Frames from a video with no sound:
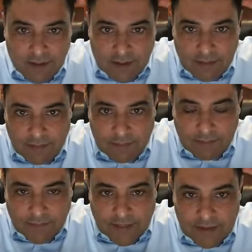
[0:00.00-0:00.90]
and
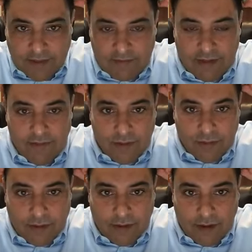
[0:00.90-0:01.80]
then you have the
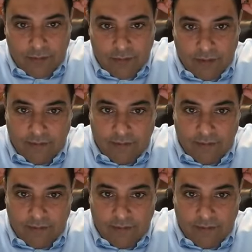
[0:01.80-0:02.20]
inferior parietal lobule.